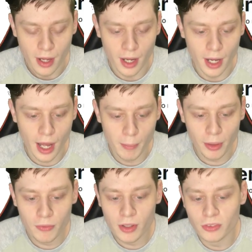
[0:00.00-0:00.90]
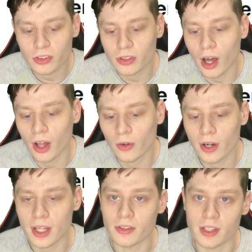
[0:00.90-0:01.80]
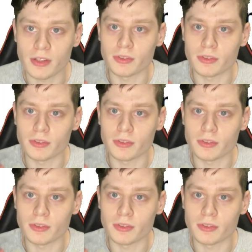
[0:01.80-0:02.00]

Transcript: I believe the installer is the